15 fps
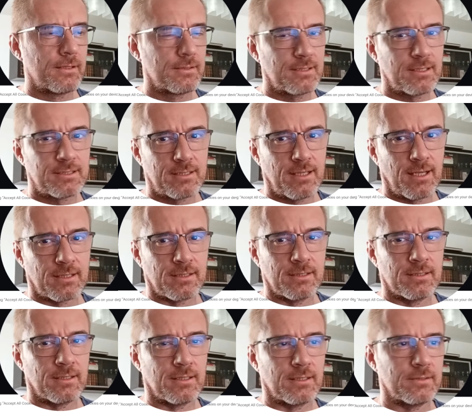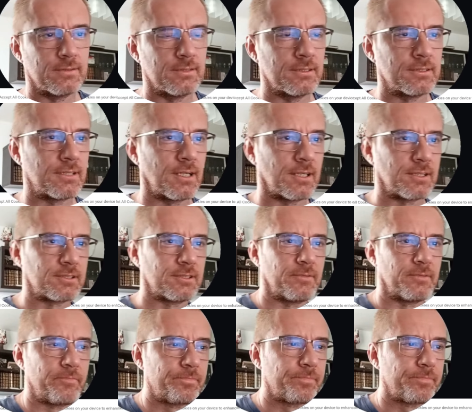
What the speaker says: just like in the instruction.